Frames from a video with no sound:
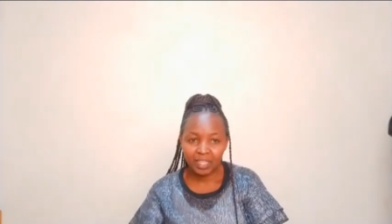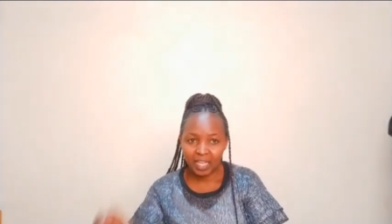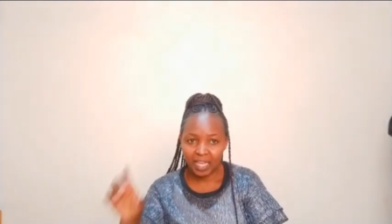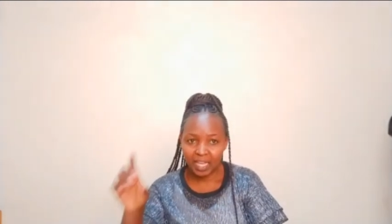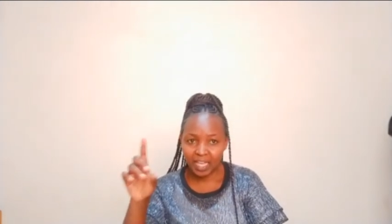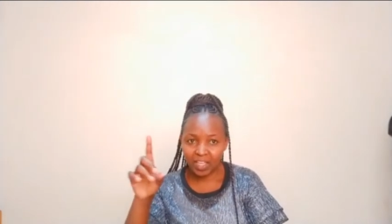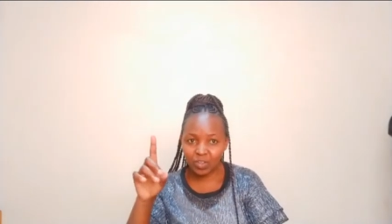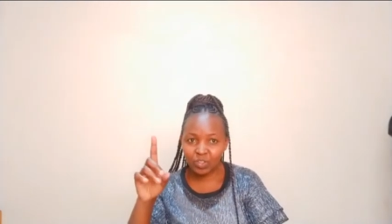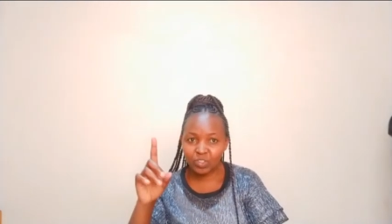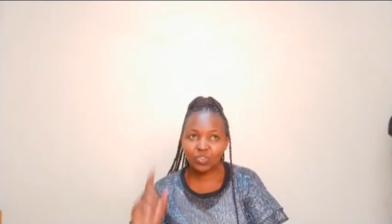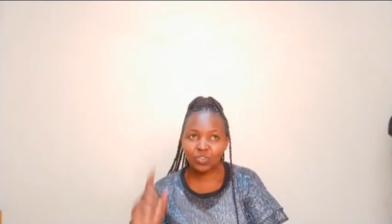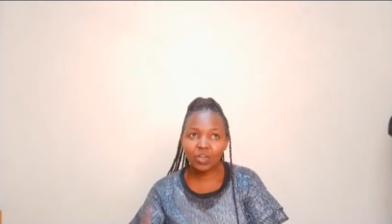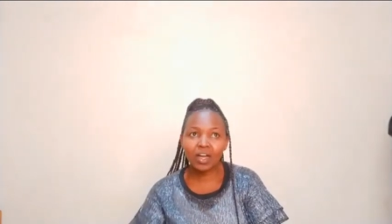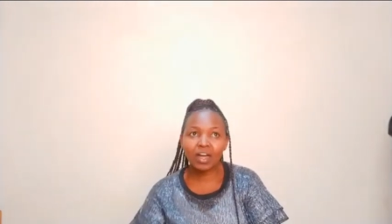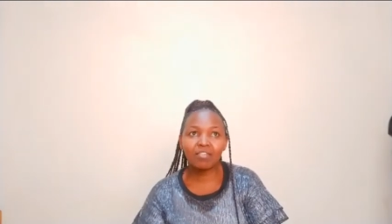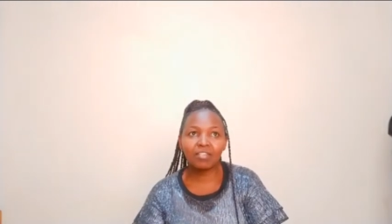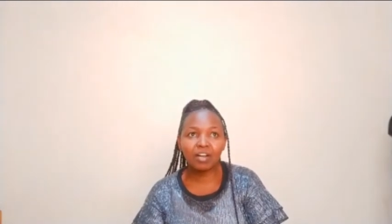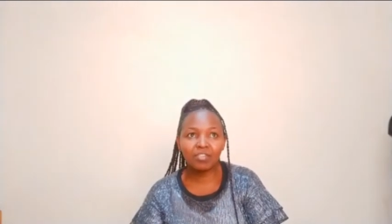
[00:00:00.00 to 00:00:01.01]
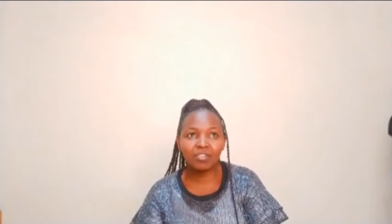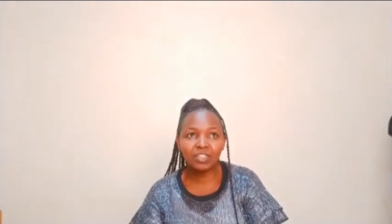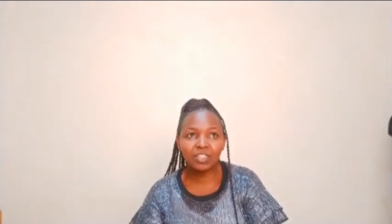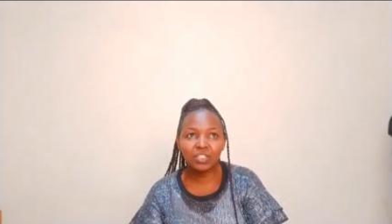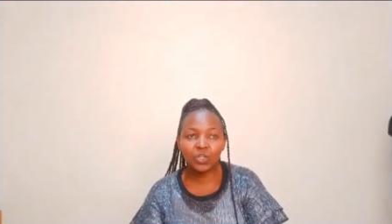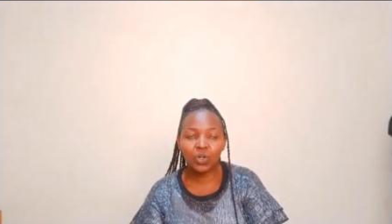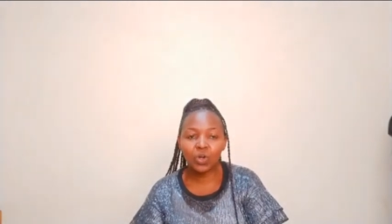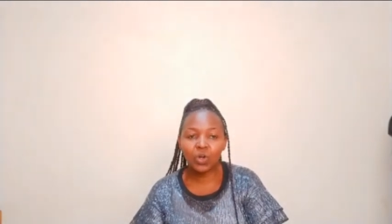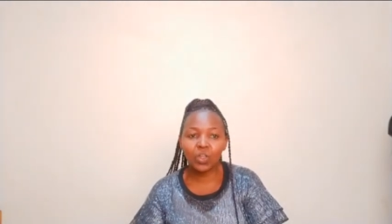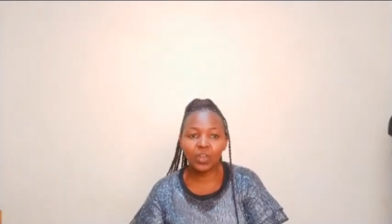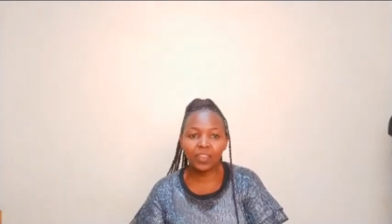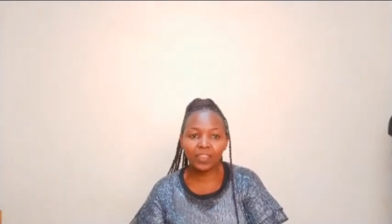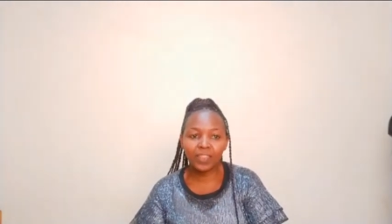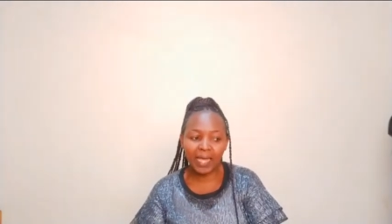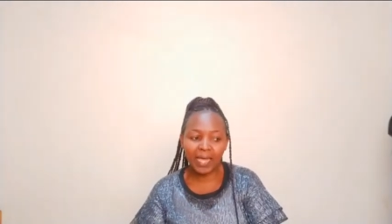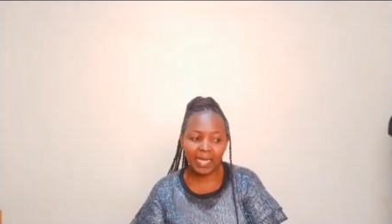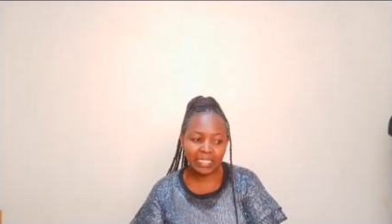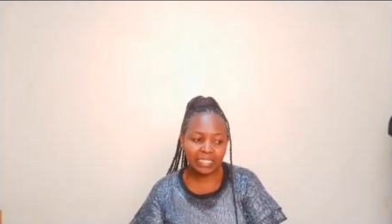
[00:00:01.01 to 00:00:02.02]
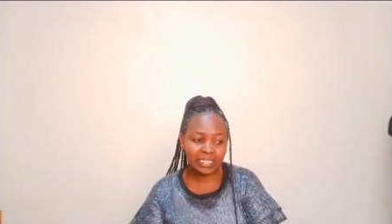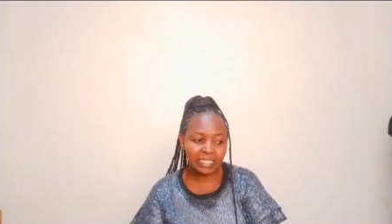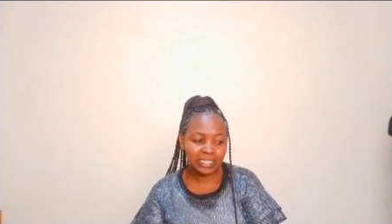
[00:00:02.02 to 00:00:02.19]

I also have a video on that.